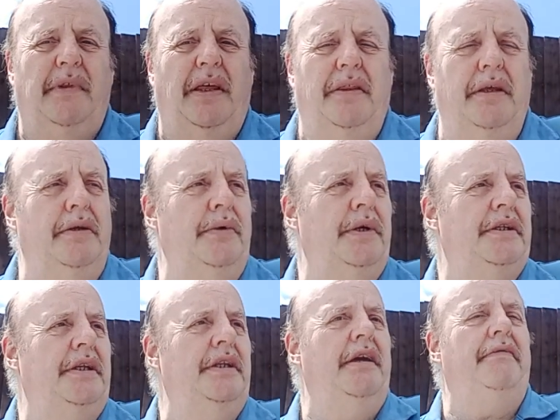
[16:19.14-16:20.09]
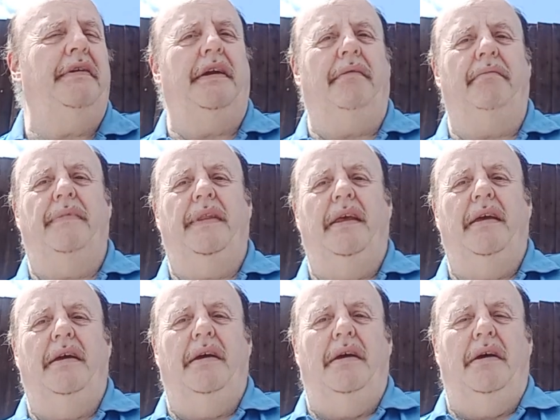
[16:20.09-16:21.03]
They do it in giving,
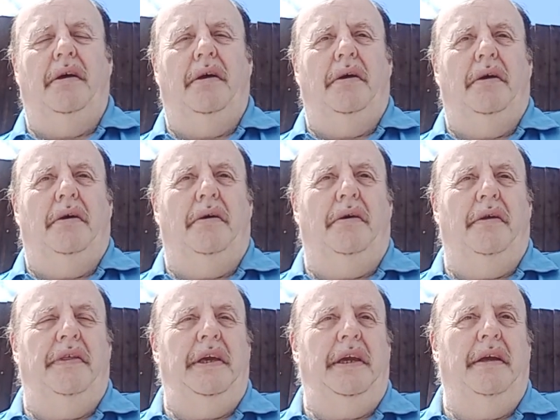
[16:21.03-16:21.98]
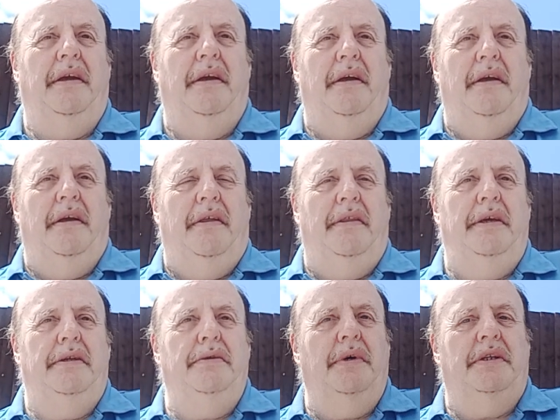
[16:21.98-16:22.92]
or they
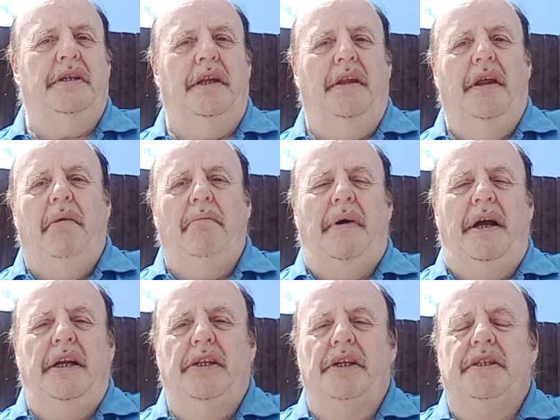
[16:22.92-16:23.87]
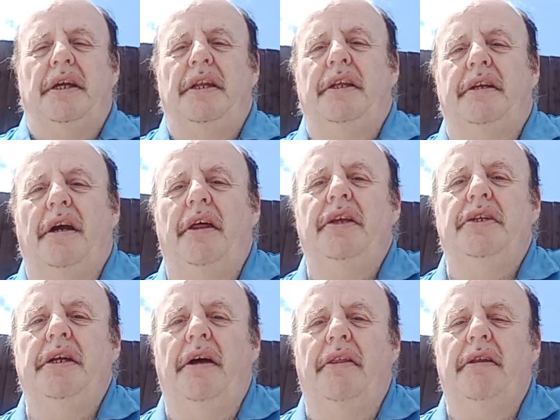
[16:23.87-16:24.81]
do it by just
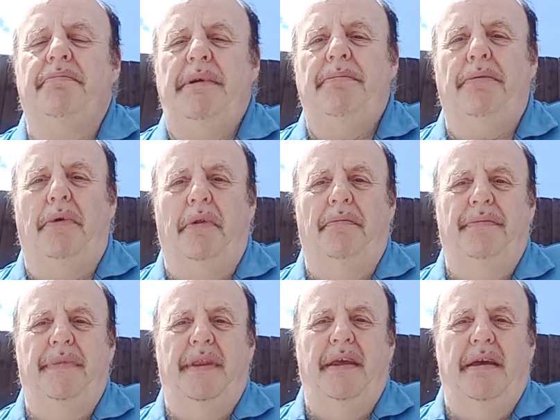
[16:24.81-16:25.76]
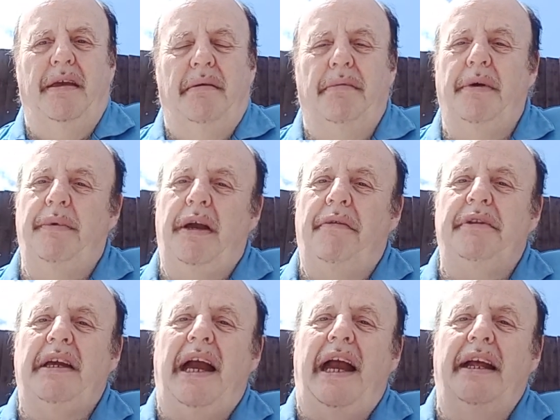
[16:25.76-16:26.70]
encouraging other people. But we have
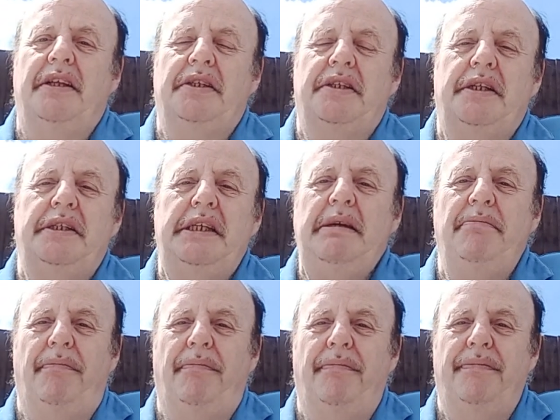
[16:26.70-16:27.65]
to act as a team.